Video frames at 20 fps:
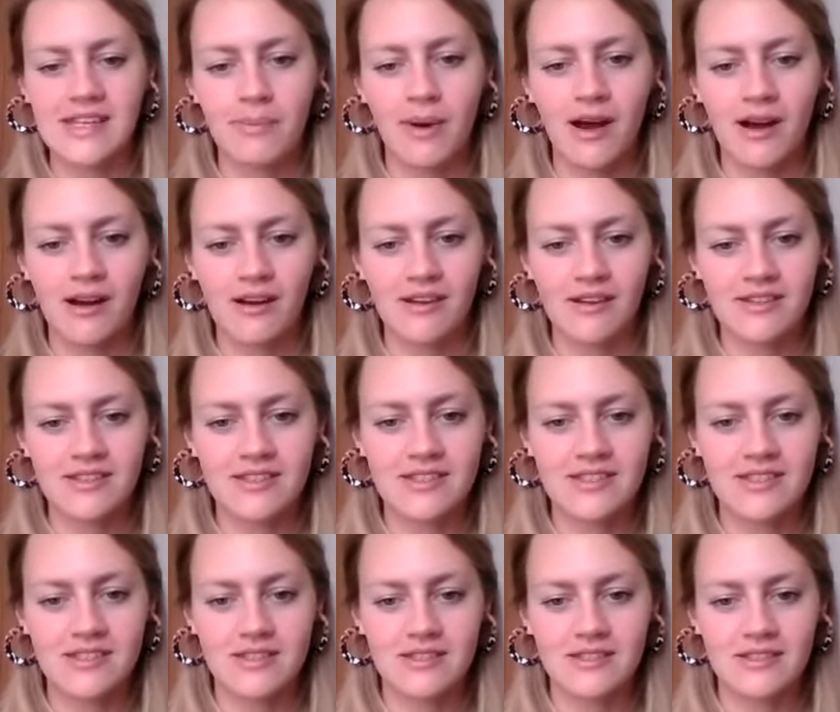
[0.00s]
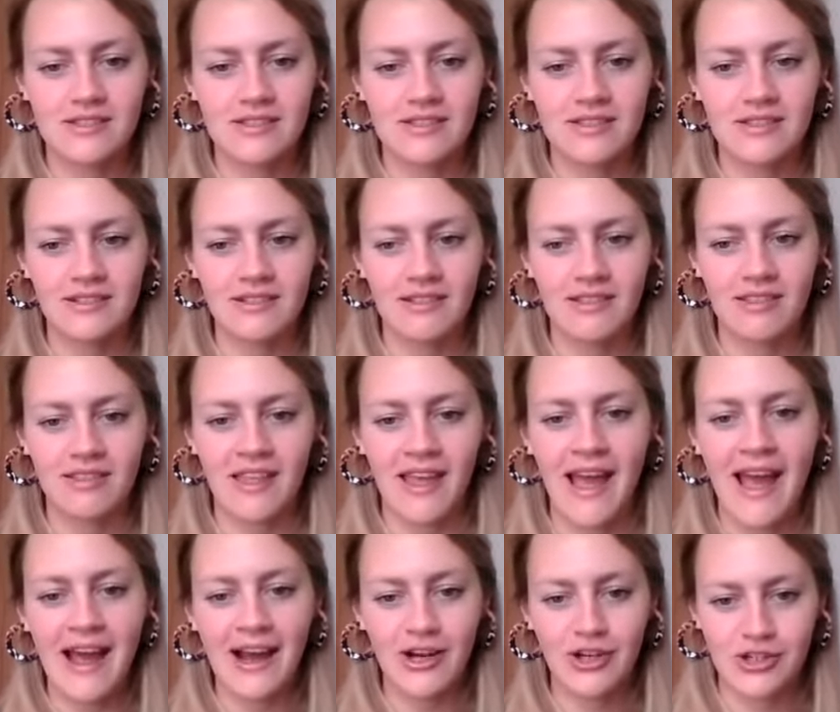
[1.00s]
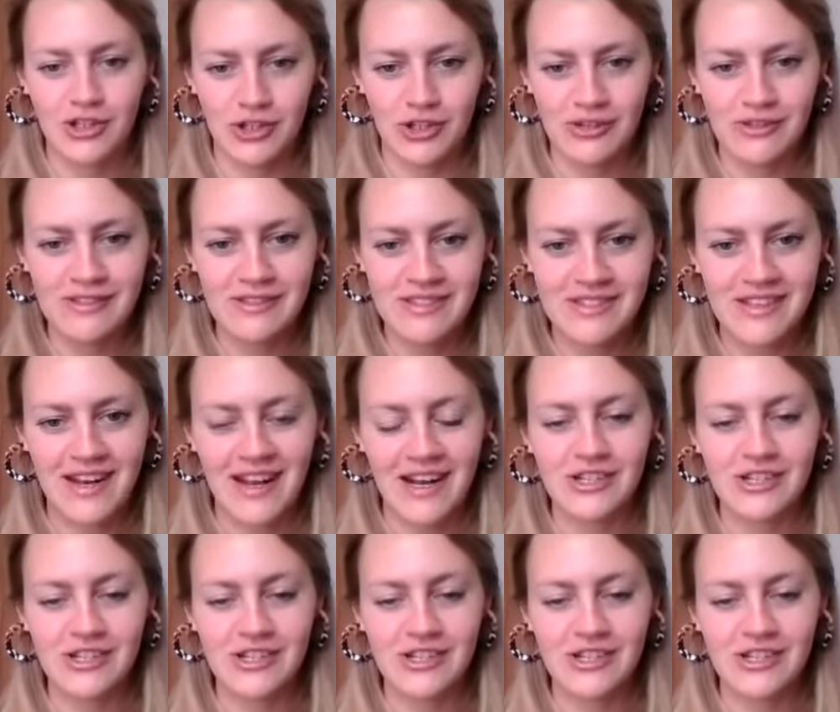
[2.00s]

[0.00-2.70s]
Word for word: past the actions and